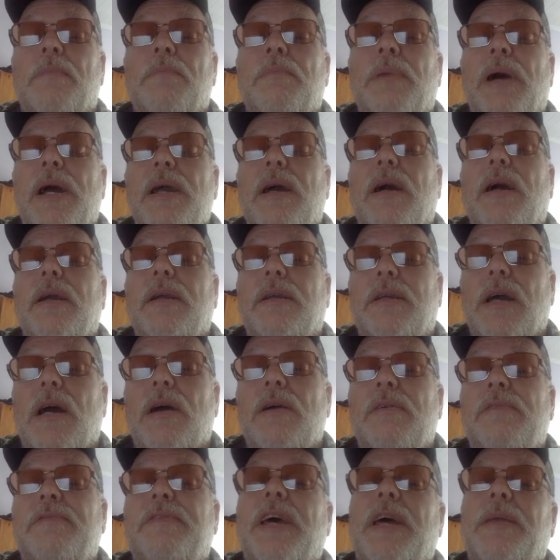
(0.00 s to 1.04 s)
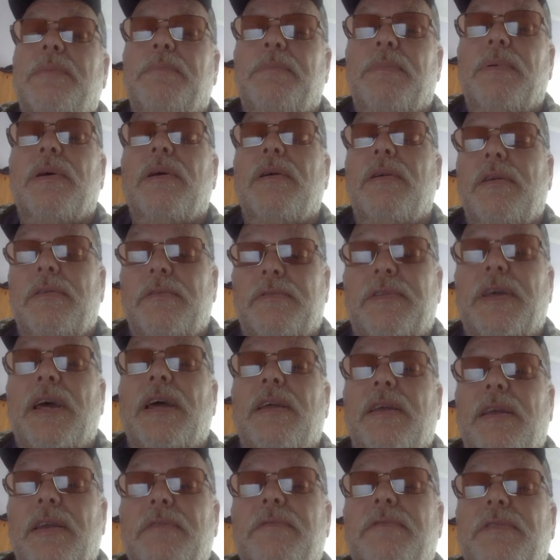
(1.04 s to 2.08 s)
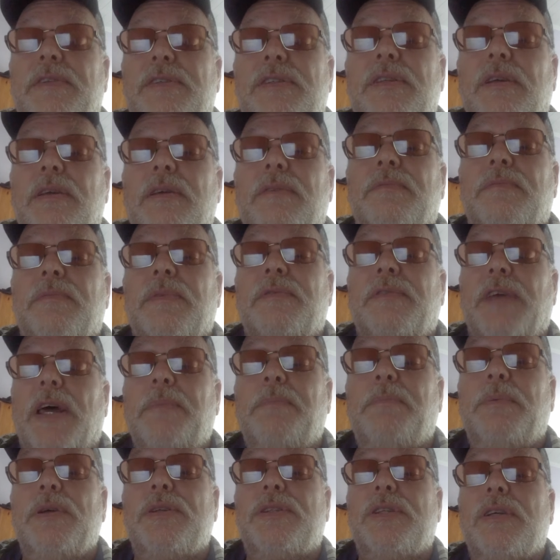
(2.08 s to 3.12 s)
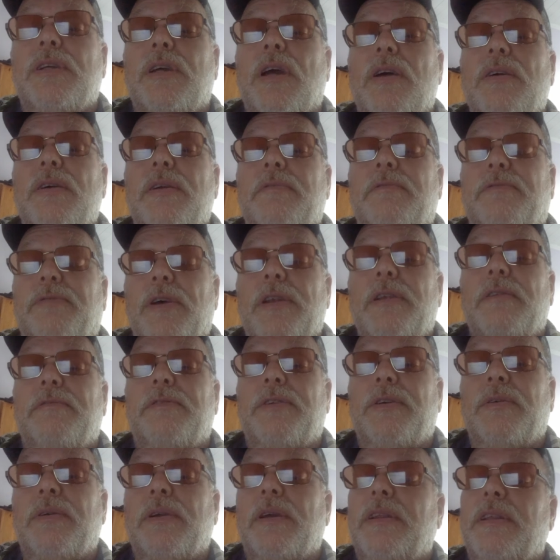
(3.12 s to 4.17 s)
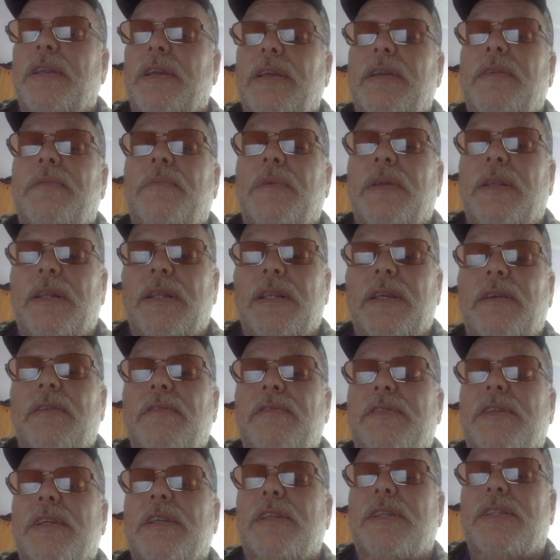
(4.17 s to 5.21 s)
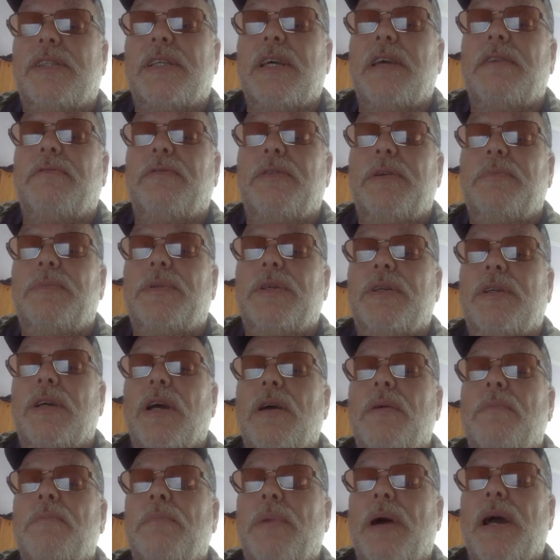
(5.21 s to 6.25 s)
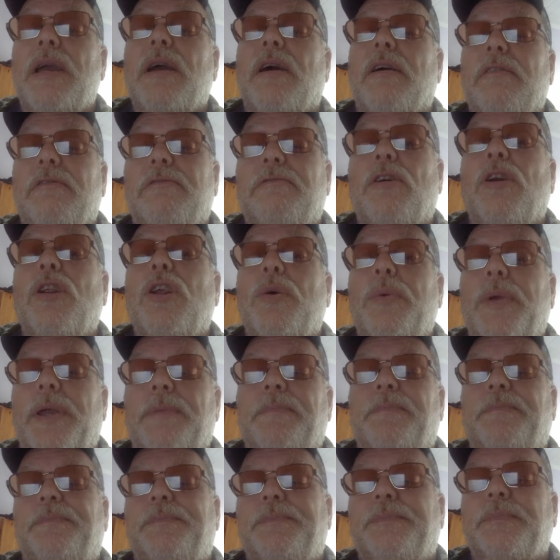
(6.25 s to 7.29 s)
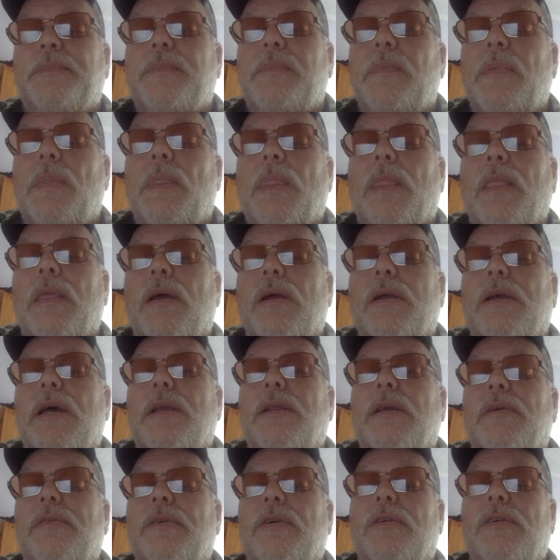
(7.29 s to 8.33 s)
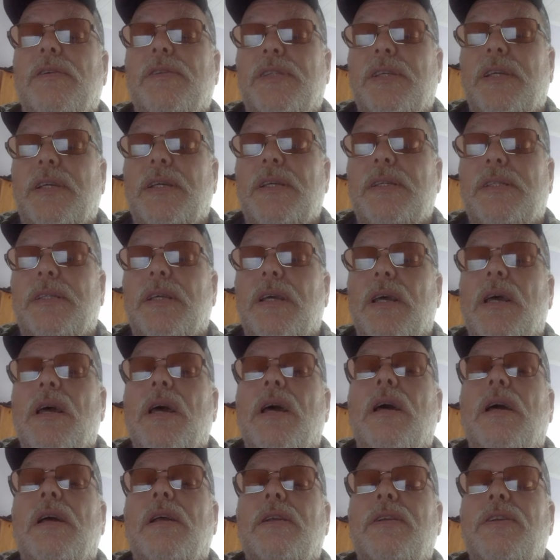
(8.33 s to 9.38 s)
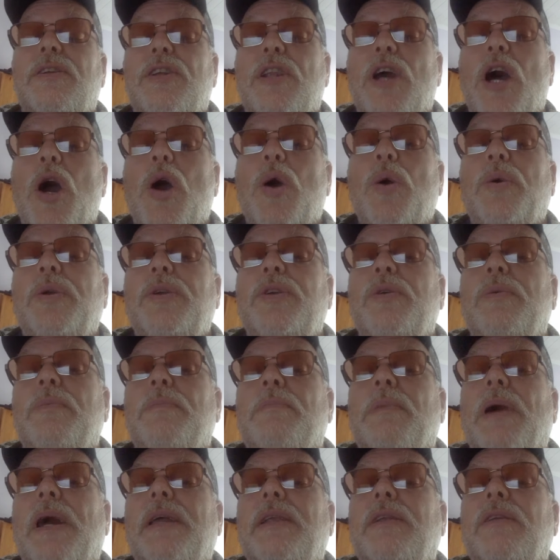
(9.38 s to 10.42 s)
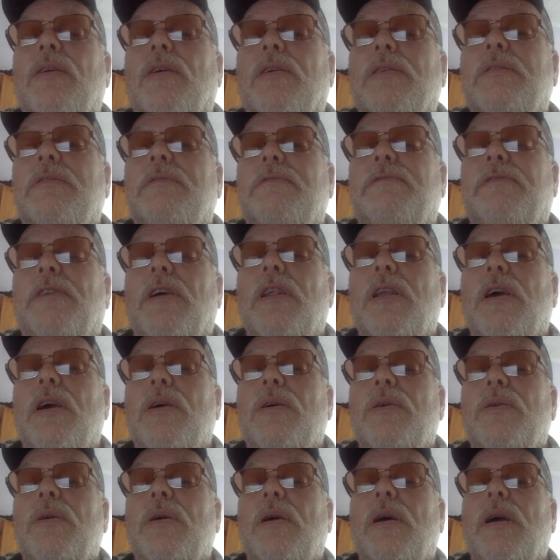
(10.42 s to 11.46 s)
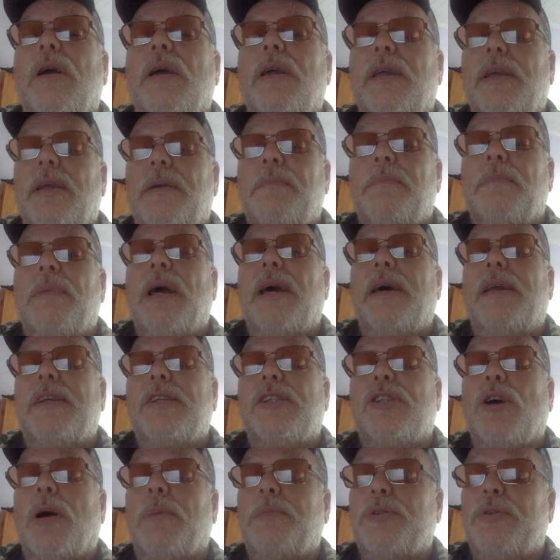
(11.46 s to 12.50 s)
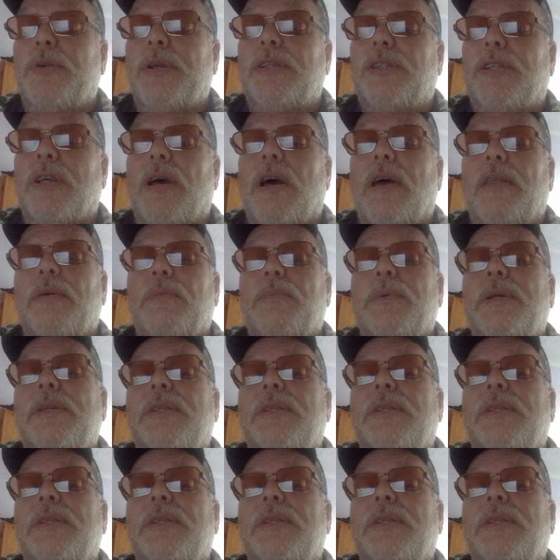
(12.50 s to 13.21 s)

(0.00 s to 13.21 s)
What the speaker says: may I go if that person go in front of you and he believes and it's safe for him to go, may I follow him? Okay, now the answer is no, you may not follow him at a stop street. So in other